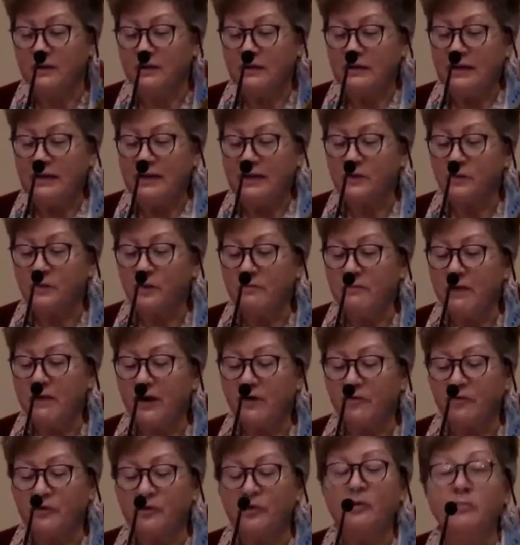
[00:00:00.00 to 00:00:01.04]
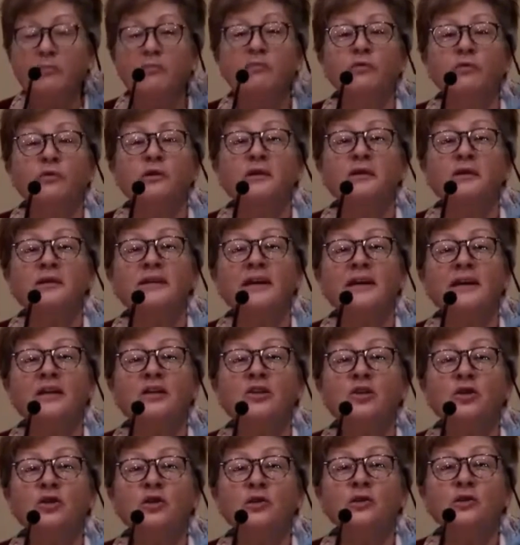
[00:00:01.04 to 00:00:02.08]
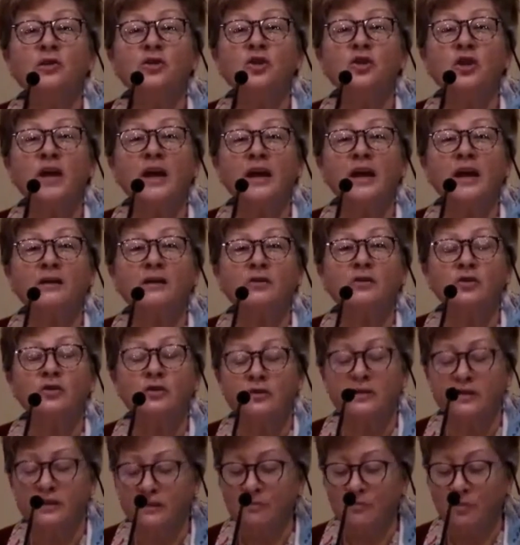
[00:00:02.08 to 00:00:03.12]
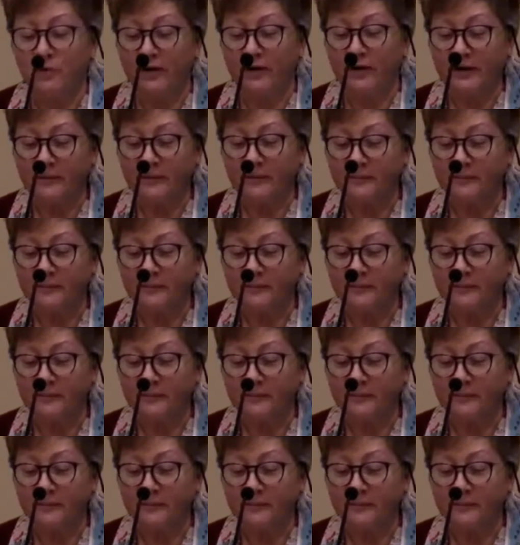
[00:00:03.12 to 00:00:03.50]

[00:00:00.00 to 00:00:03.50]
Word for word: as we make room for intentional change this morning.